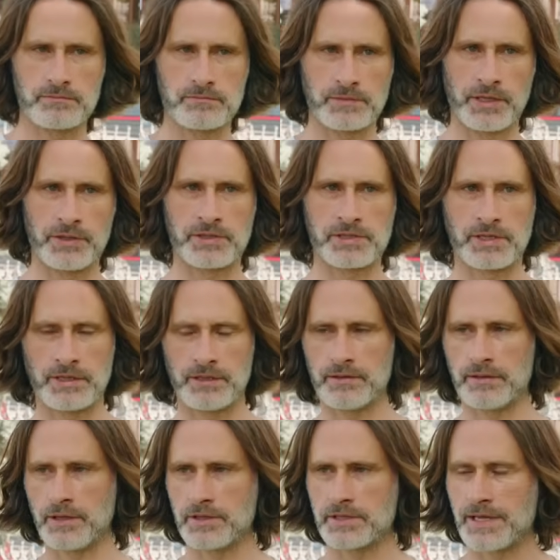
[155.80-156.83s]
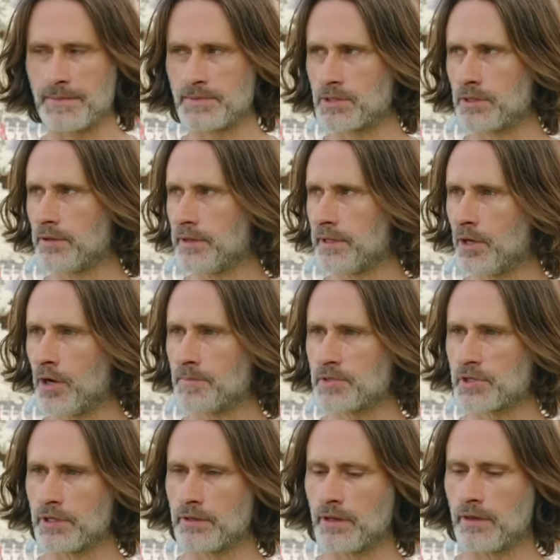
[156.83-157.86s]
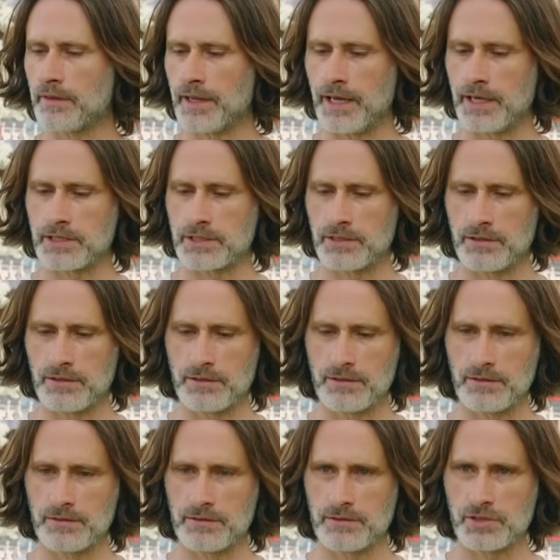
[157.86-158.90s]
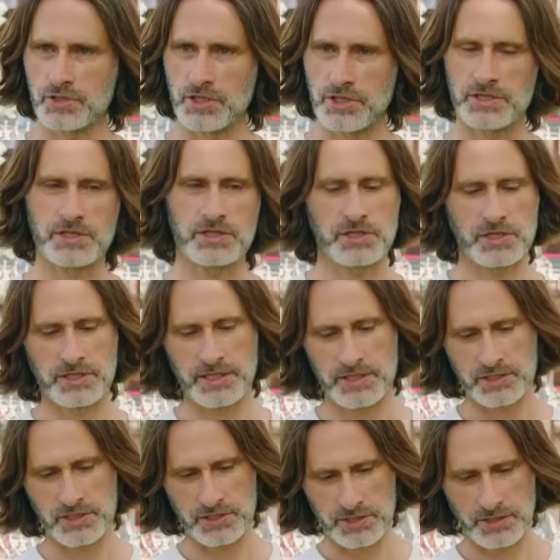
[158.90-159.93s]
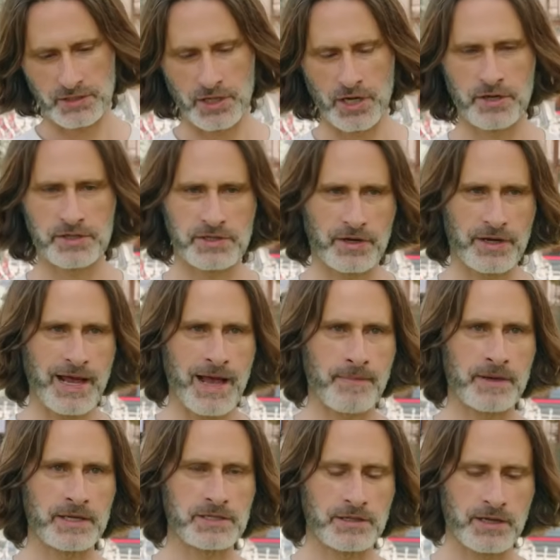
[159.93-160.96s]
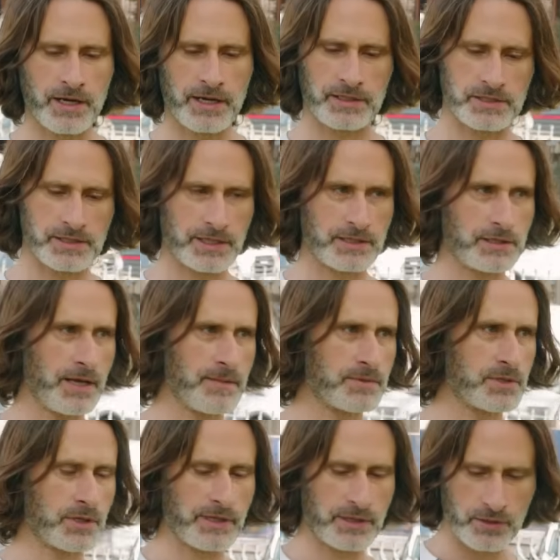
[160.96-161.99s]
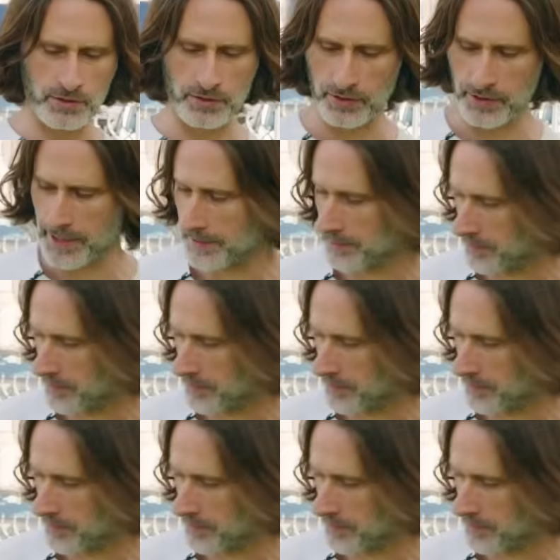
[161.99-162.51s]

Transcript: there is absolutely the option that she says, just so you know, it's not happening tonight. And you say, yep, totally cool. All right,